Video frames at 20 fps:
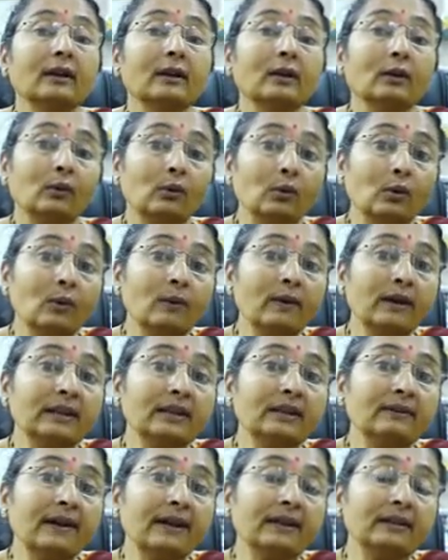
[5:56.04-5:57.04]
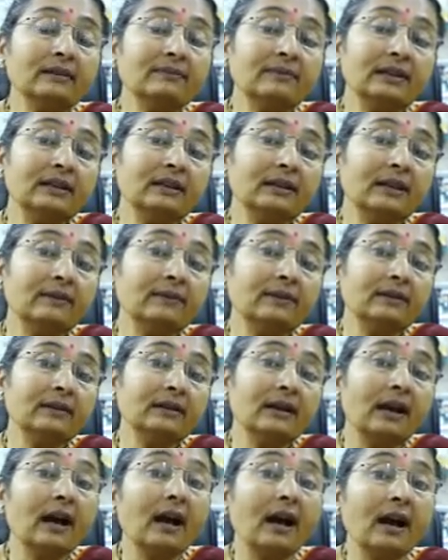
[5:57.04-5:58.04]
lower the vitamin level,
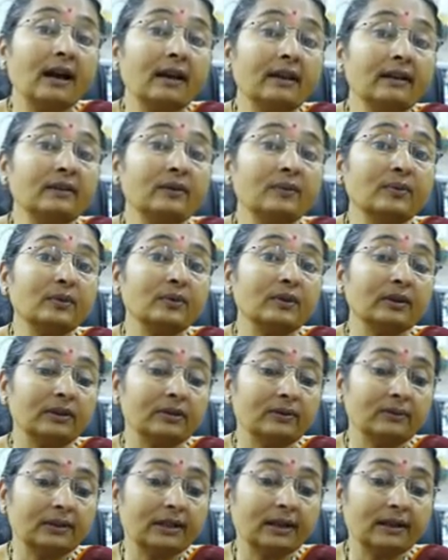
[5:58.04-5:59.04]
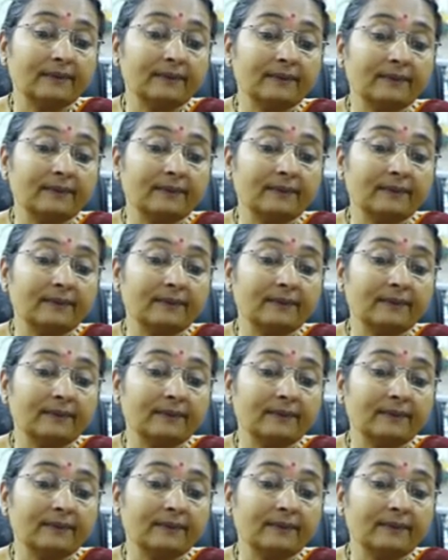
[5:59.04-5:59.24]
higher the proteinuria.